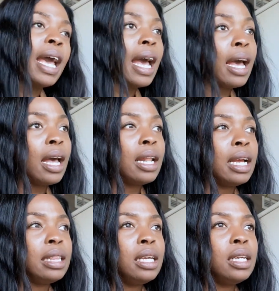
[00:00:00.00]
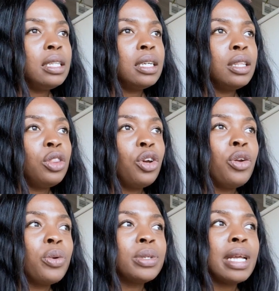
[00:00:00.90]
and I think the third
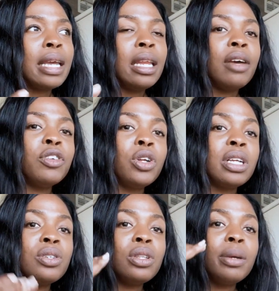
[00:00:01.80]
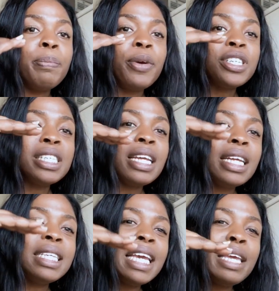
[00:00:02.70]
one was like $11. So the person started
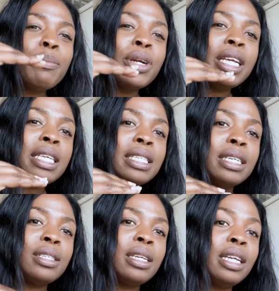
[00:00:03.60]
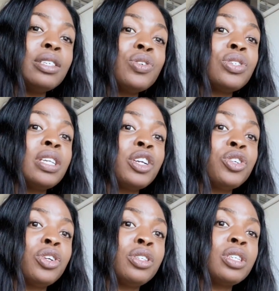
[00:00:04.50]
taking money in
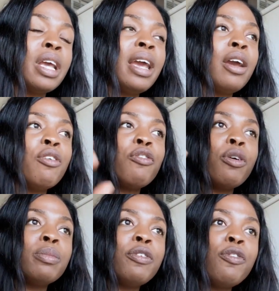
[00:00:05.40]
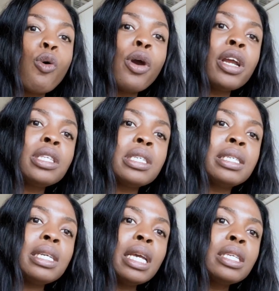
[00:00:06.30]
successions from 4 to
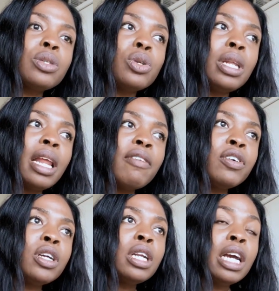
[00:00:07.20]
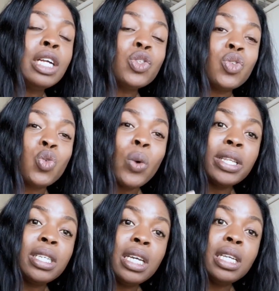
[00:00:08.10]
6 to 11 to
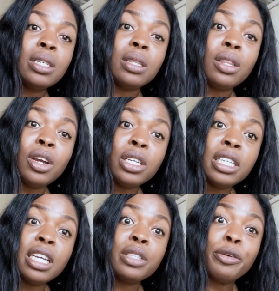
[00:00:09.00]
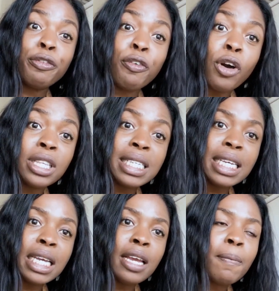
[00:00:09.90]
20 to 30 to
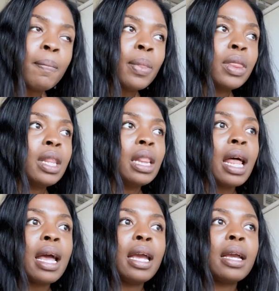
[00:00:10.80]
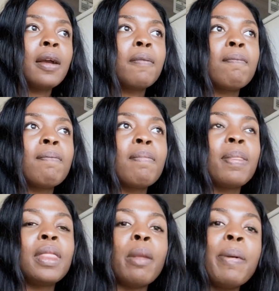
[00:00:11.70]
40. Like,
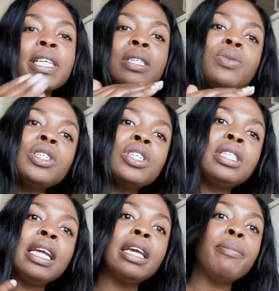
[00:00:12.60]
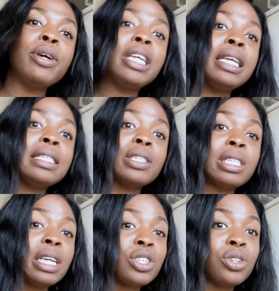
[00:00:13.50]
the person was just taking money in
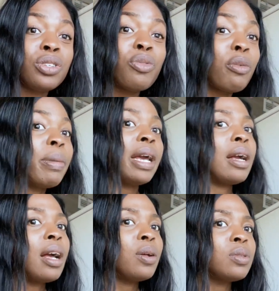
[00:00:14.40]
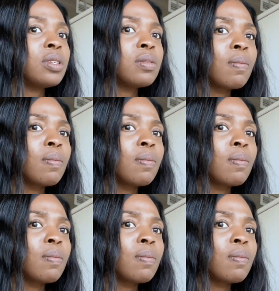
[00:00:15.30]
successions from my account.